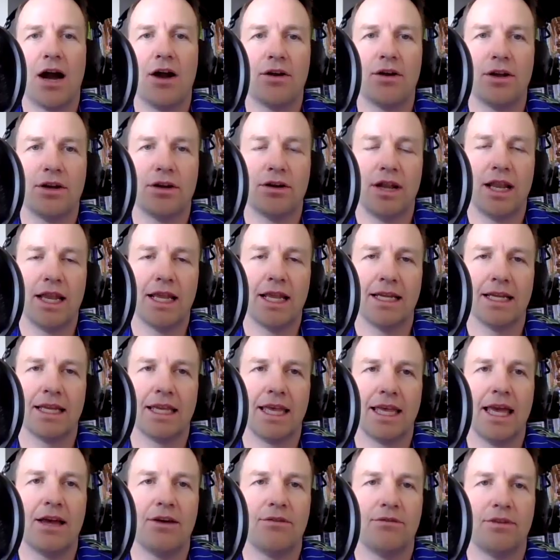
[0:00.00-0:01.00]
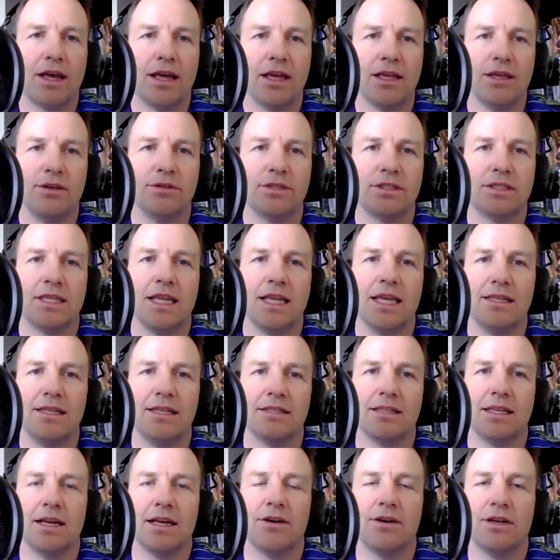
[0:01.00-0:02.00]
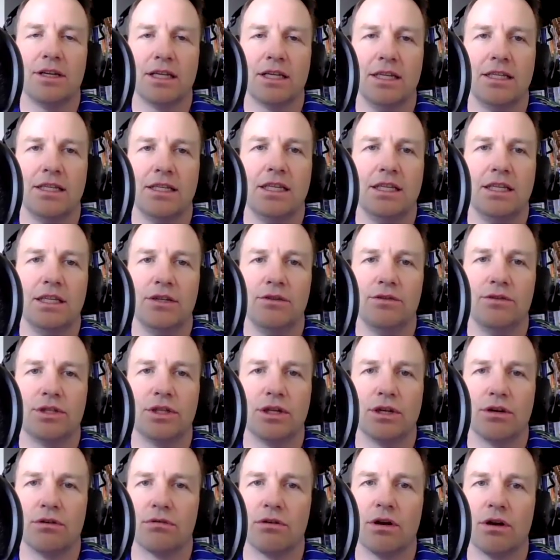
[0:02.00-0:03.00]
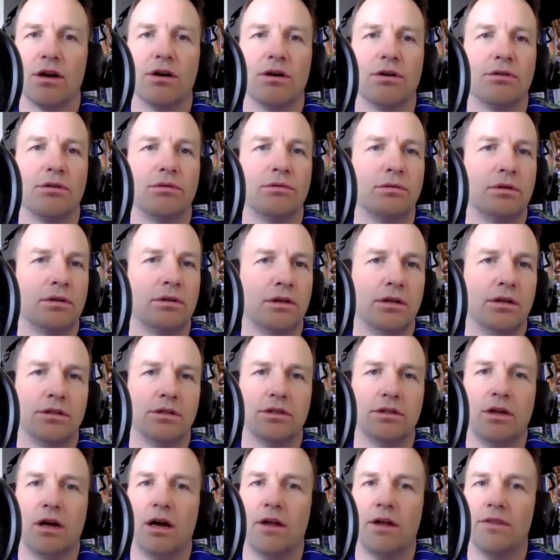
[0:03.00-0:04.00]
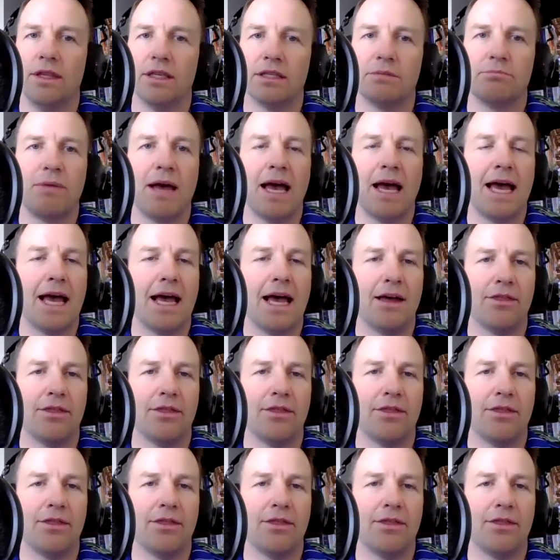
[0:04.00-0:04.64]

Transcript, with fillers: our underlying account value stays there and continues to grow on this